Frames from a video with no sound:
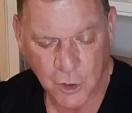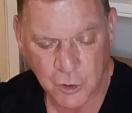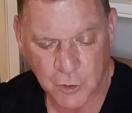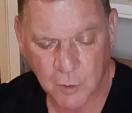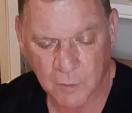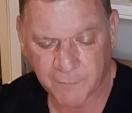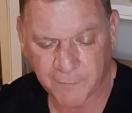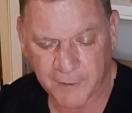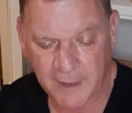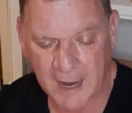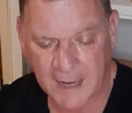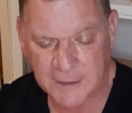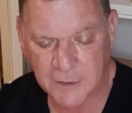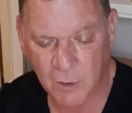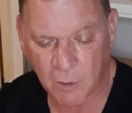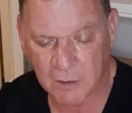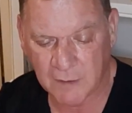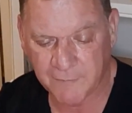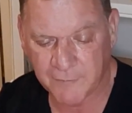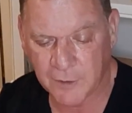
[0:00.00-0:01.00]
Truthfully, I
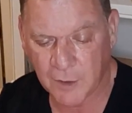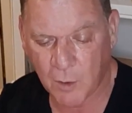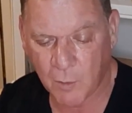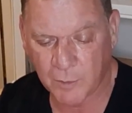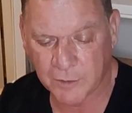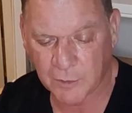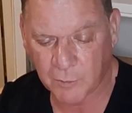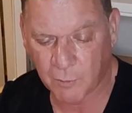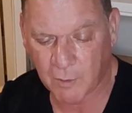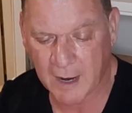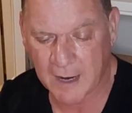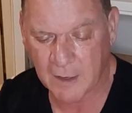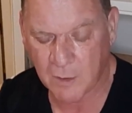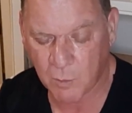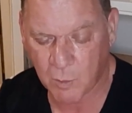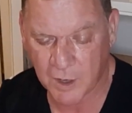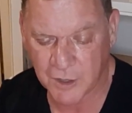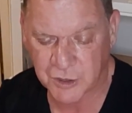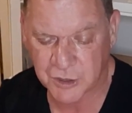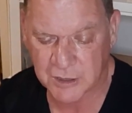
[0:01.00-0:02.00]
don't even know what the right
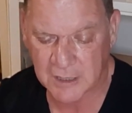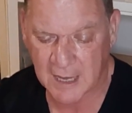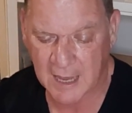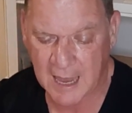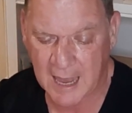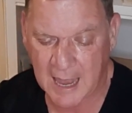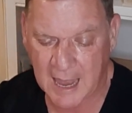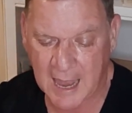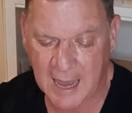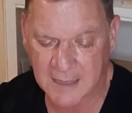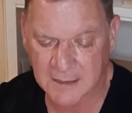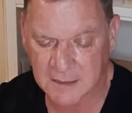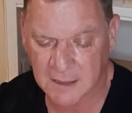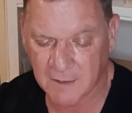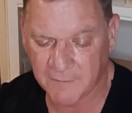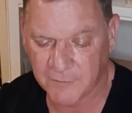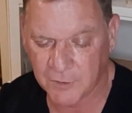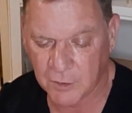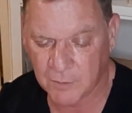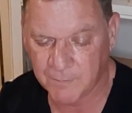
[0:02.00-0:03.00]
question to
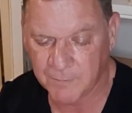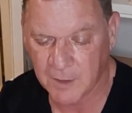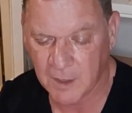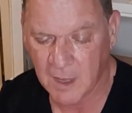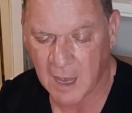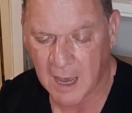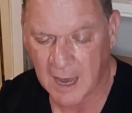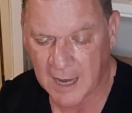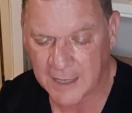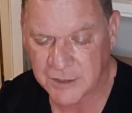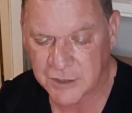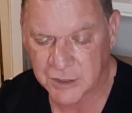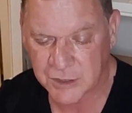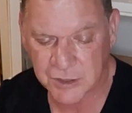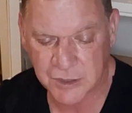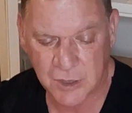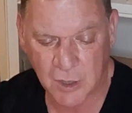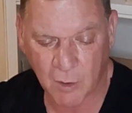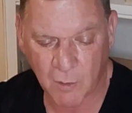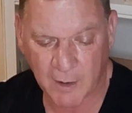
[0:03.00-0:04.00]
ask of you. I
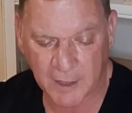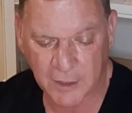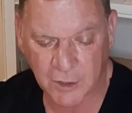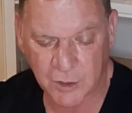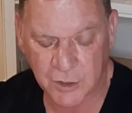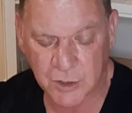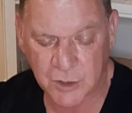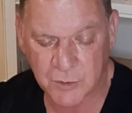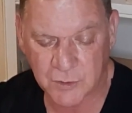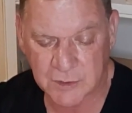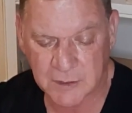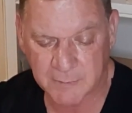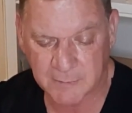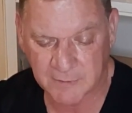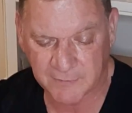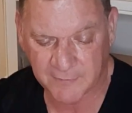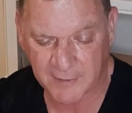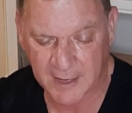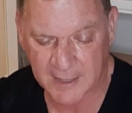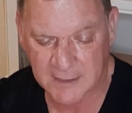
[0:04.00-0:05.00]
just know I could use
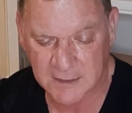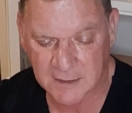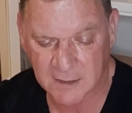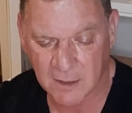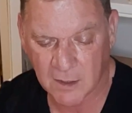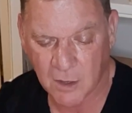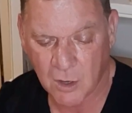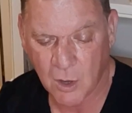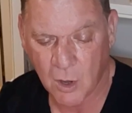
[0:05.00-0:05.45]
some advice.